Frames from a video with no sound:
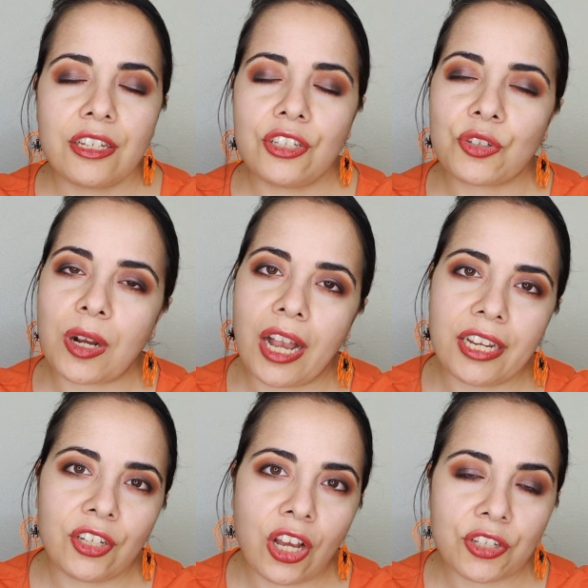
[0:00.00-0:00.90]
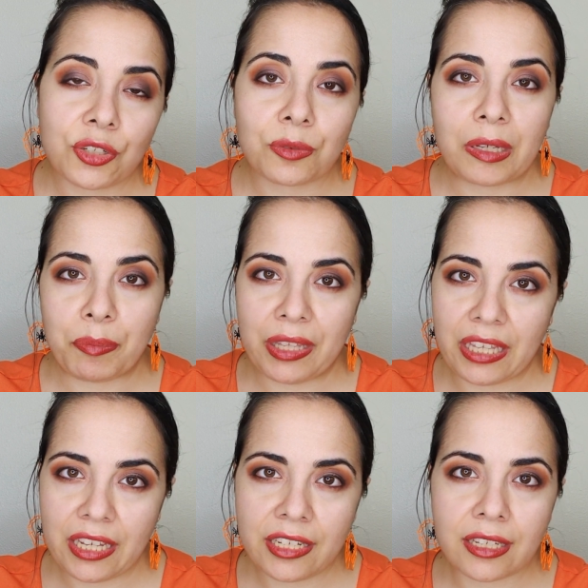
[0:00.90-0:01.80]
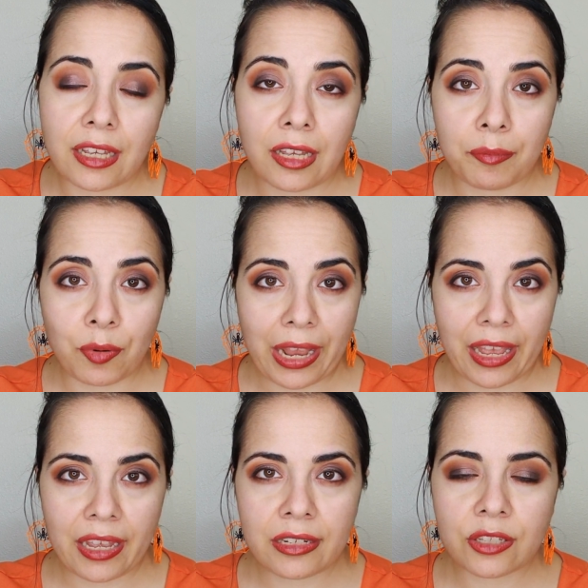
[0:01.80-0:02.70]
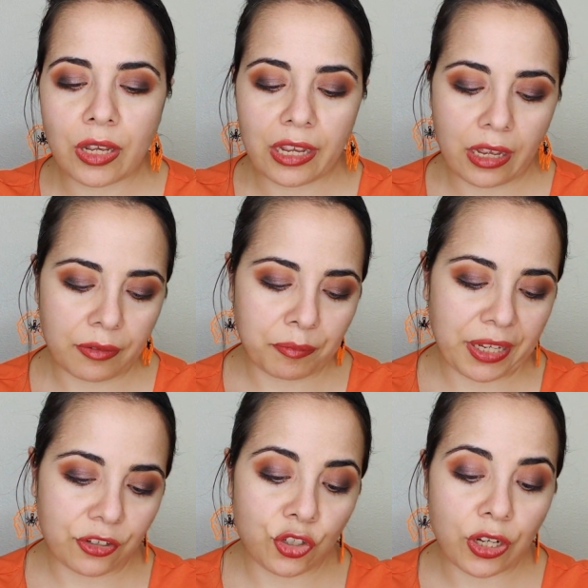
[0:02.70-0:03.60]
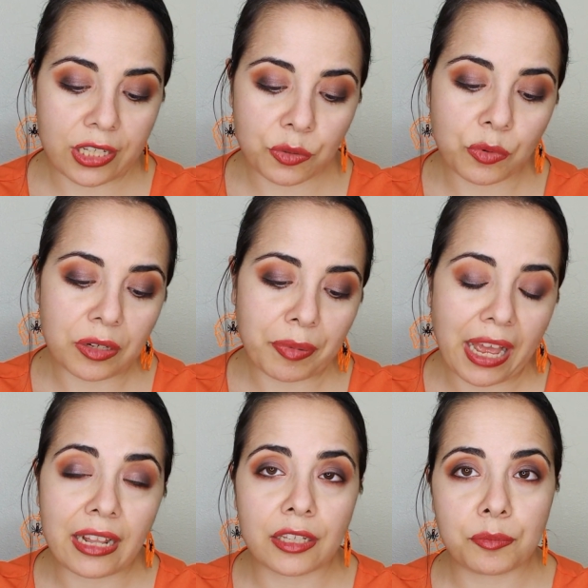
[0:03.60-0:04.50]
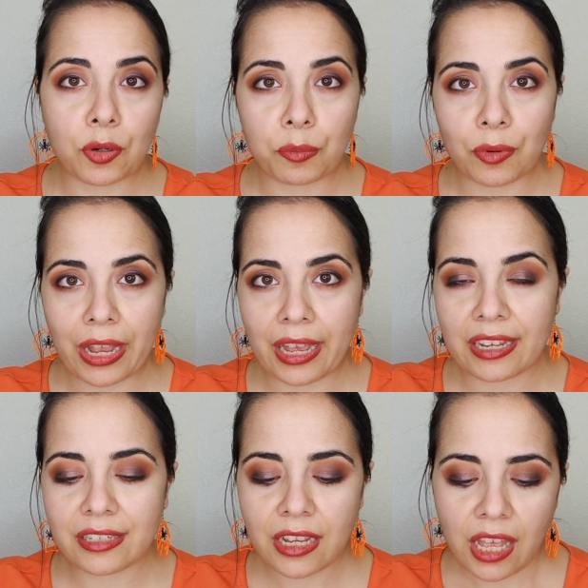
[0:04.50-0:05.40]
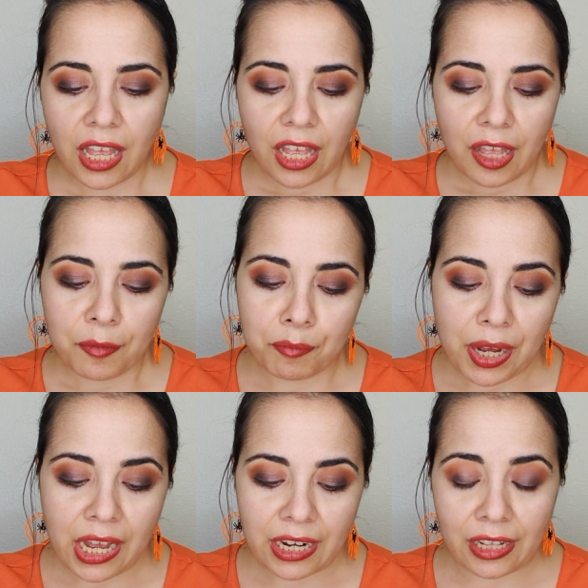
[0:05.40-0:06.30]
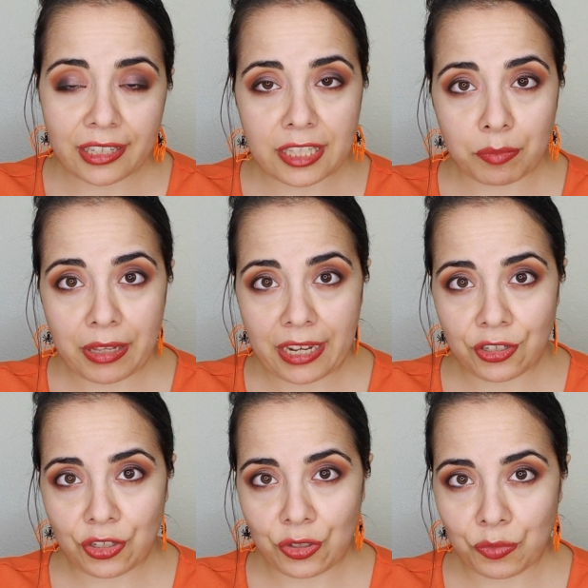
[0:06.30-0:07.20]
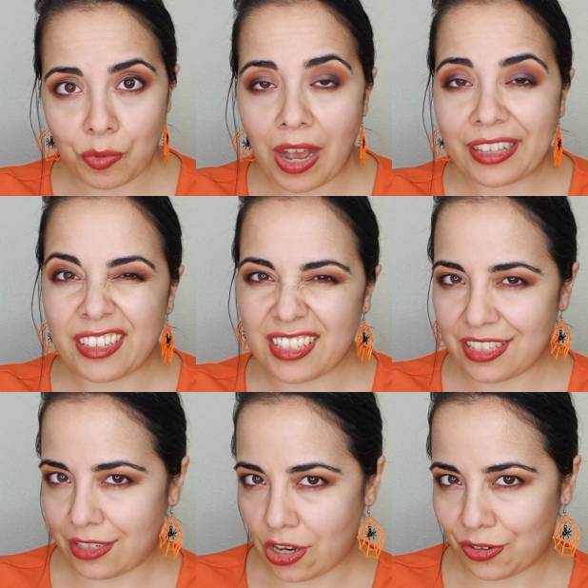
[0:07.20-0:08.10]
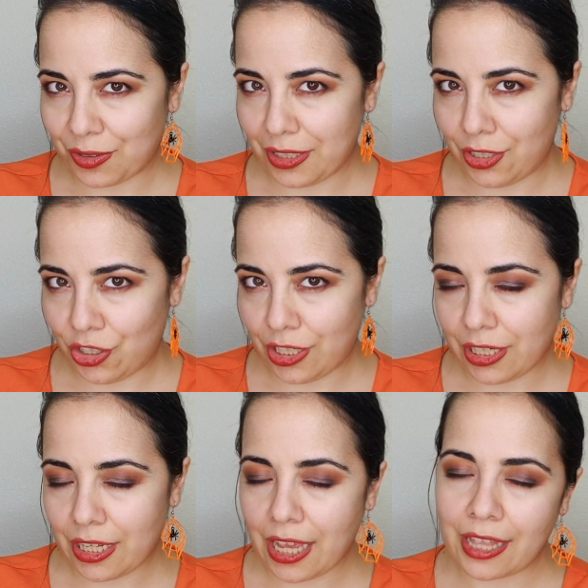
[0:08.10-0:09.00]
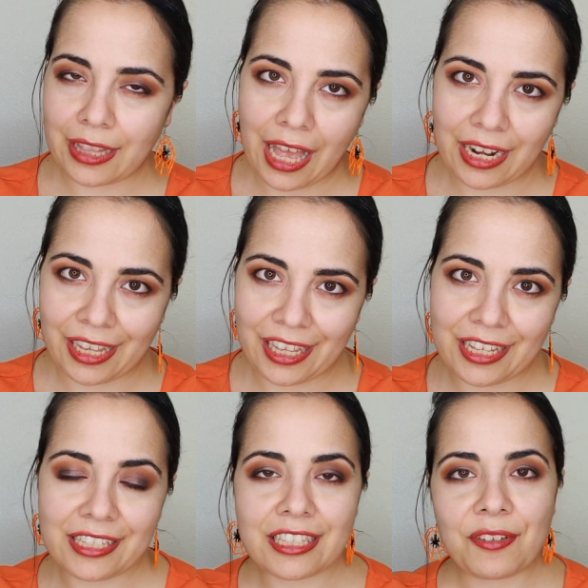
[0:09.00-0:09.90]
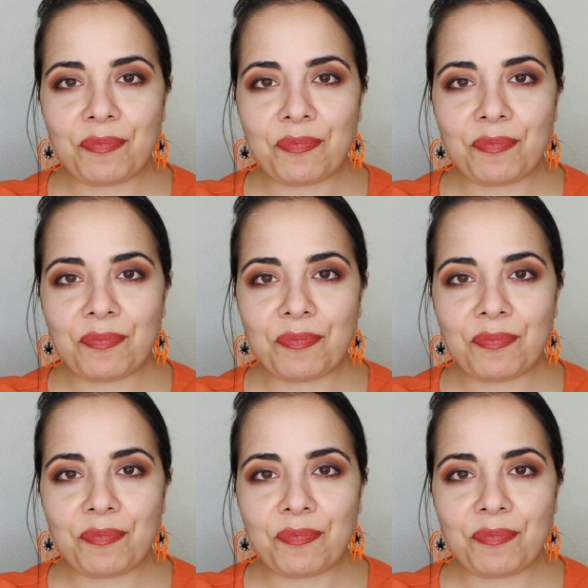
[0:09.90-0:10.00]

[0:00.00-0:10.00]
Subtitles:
try not to repeat a brand, so I pick just 1 palette per brand. But I'll explain to you why this is not really cheating, and that is